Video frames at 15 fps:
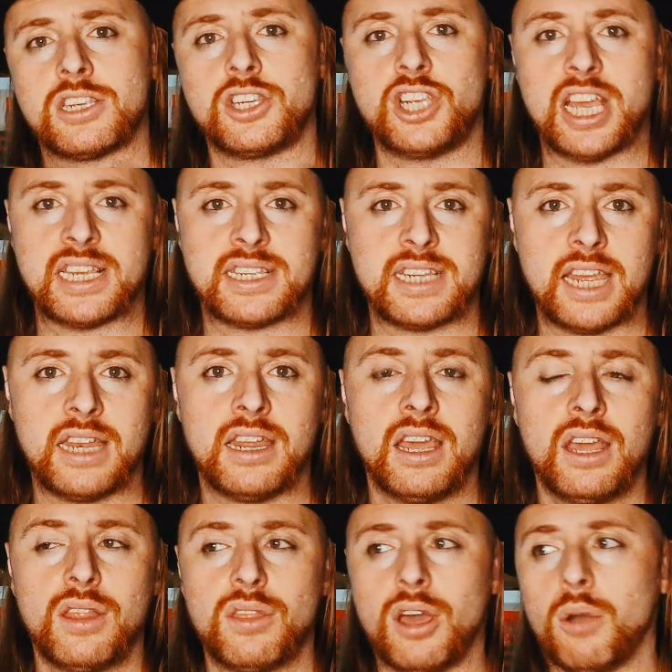suggested
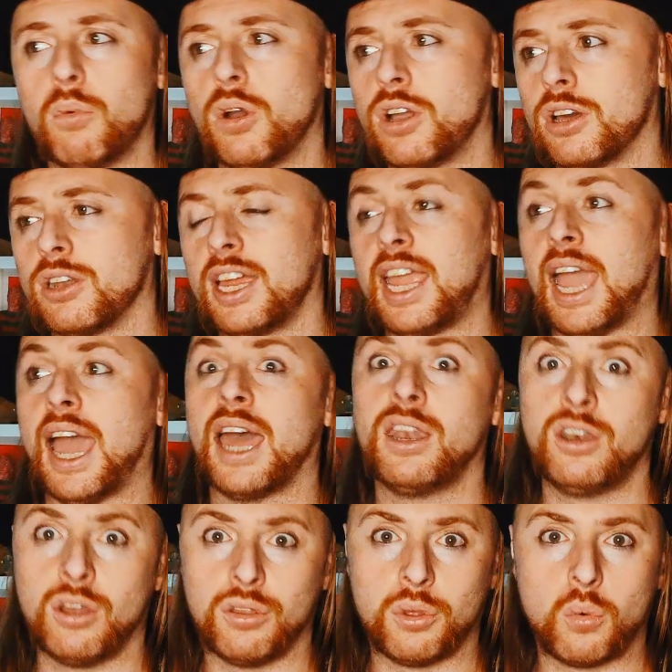that we're going to get
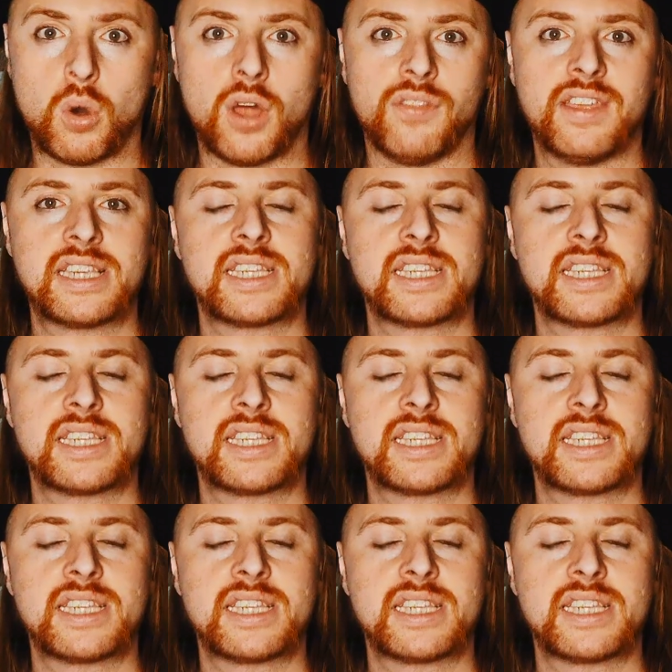another one,